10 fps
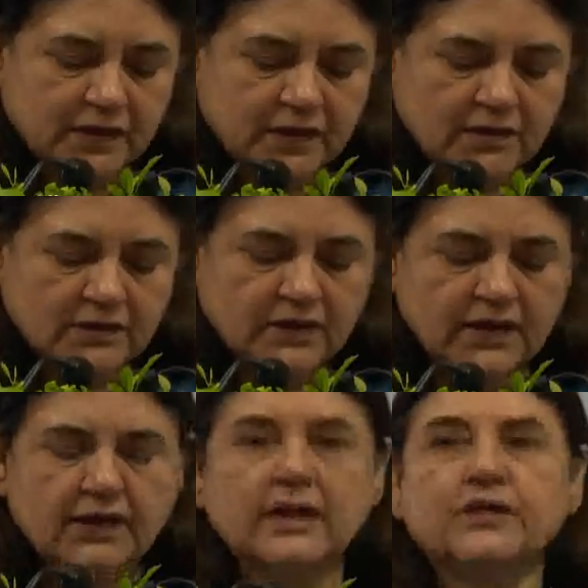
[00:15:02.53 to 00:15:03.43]

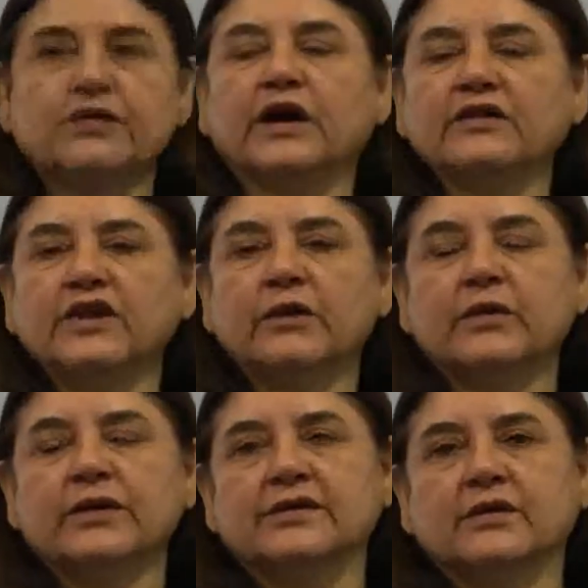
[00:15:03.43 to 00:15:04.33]
The third thing we
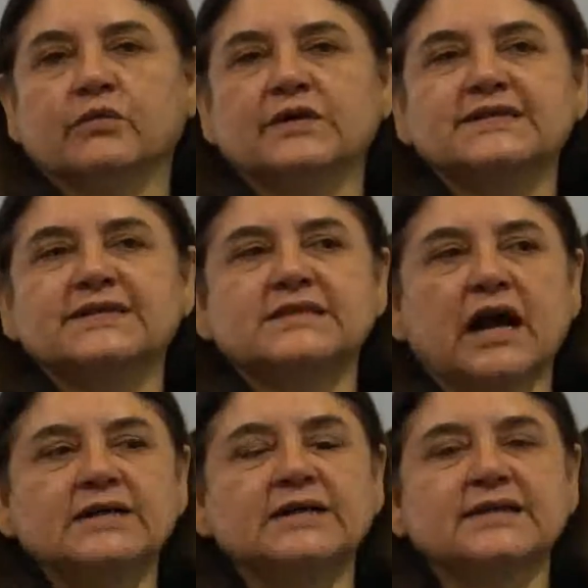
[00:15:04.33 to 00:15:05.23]
did was
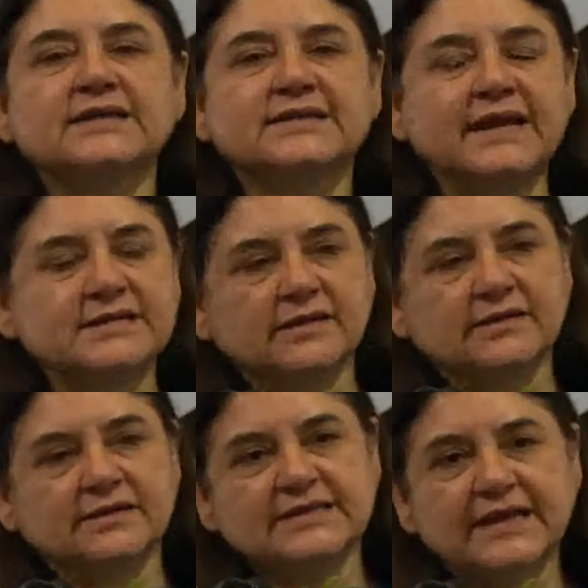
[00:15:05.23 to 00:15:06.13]
start a
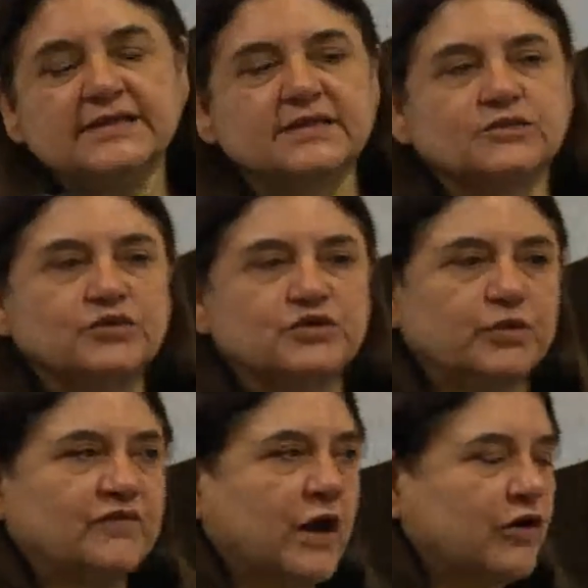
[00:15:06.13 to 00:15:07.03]
centers, which
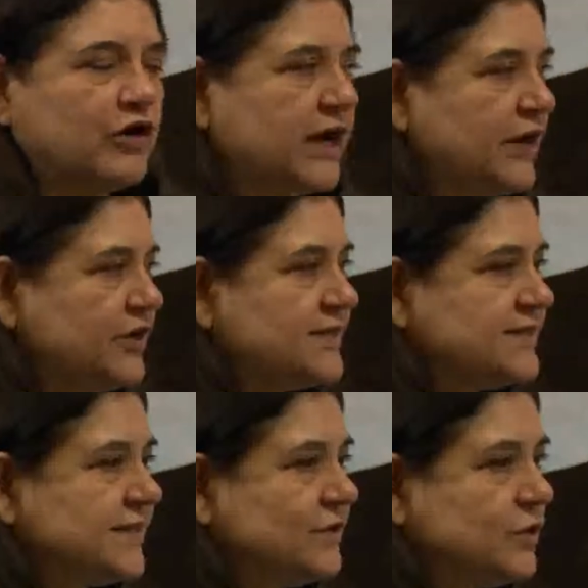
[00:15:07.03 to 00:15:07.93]
we've now got
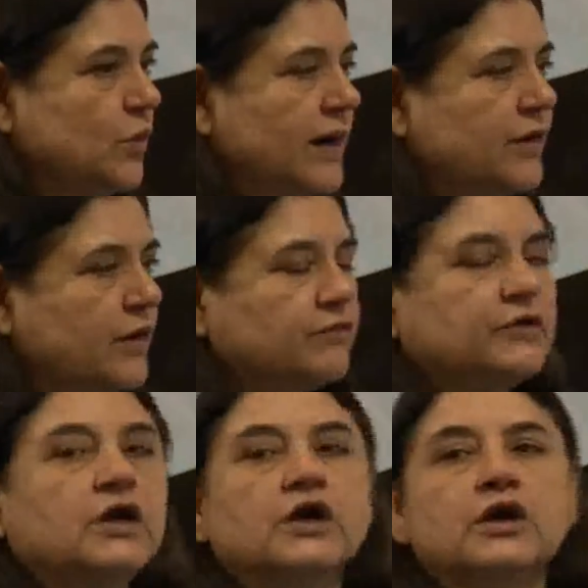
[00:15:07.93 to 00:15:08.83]
171 of,
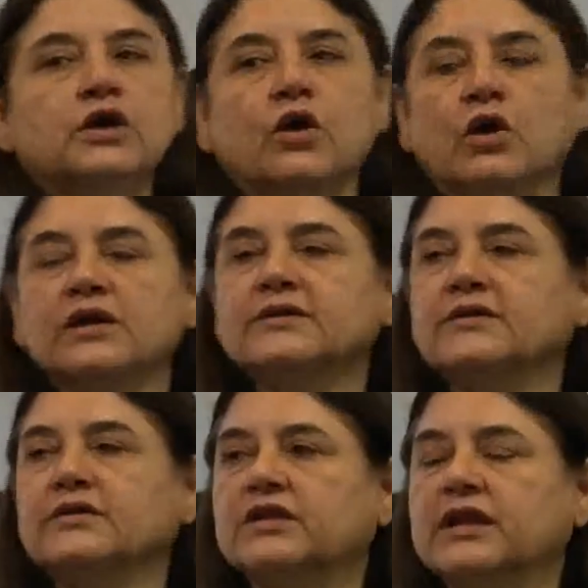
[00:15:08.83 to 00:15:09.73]
called
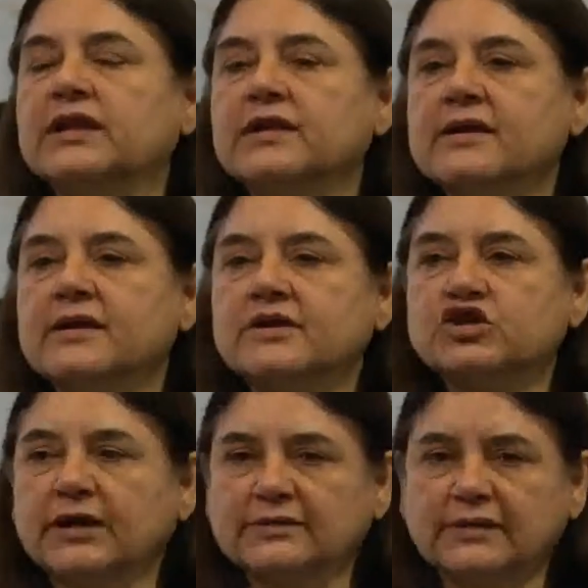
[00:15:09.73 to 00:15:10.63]
the
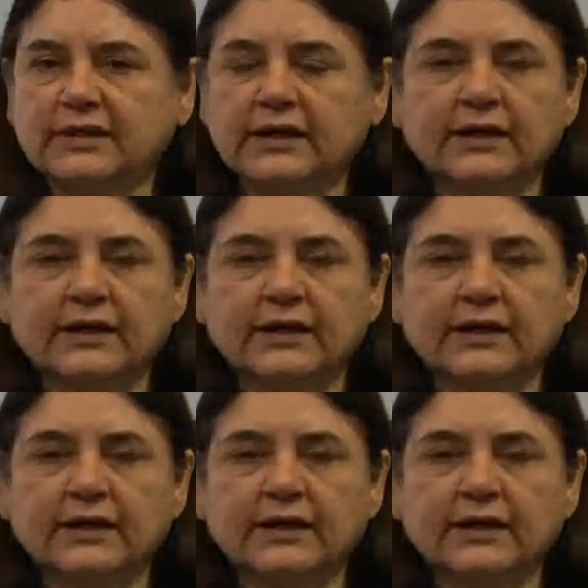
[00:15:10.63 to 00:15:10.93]
Sakhi